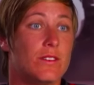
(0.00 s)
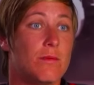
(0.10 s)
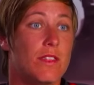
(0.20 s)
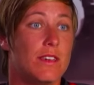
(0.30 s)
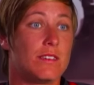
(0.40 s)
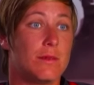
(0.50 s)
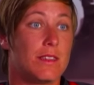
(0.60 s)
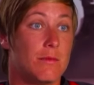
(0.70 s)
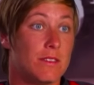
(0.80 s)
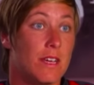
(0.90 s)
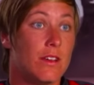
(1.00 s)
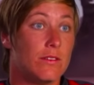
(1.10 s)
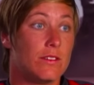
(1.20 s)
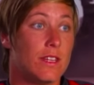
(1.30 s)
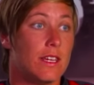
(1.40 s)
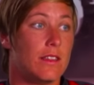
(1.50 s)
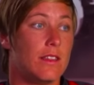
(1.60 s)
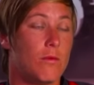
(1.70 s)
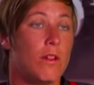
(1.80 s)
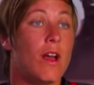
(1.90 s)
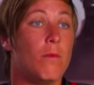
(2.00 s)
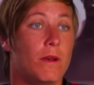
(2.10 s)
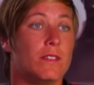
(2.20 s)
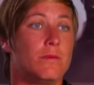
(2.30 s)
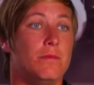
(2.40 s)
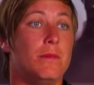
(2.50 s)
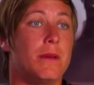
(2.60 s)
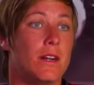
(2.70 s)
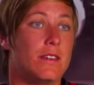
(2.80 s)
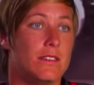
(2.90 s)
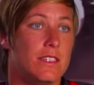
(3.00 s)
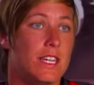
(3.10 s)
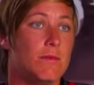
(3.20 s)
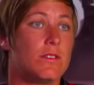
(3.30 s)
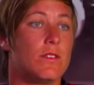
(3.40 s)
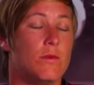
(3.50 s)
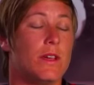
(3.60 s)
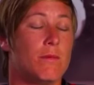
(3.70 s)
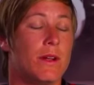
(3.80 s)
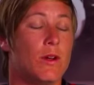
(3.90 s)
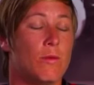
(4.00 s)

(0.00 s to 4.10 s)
some things about themselves that will help us be better as a team so that we can bring